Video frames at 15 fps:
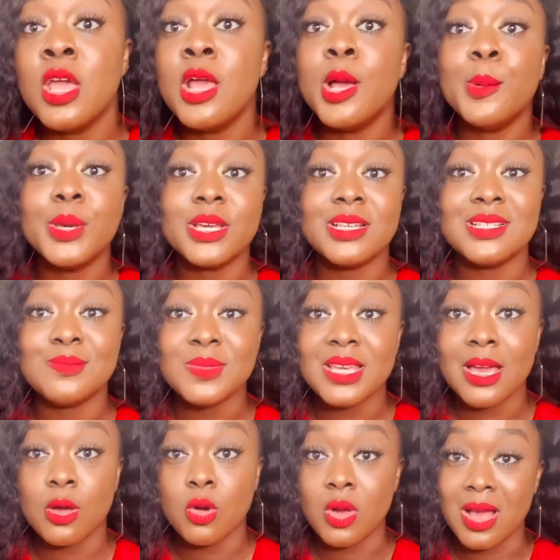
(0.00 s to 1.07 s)
Because me, I
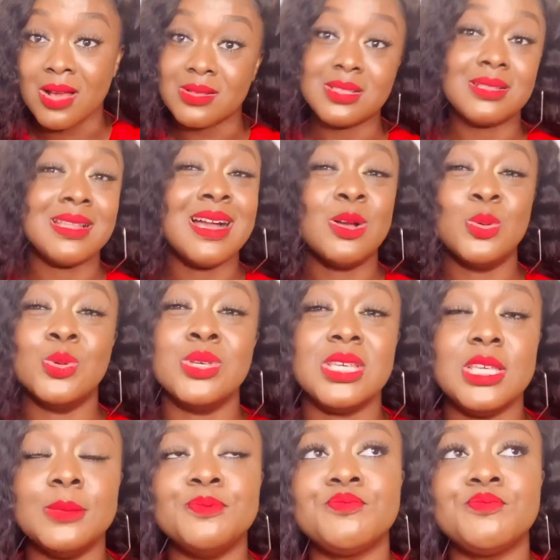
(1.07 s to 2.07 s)
got a house in Agungi.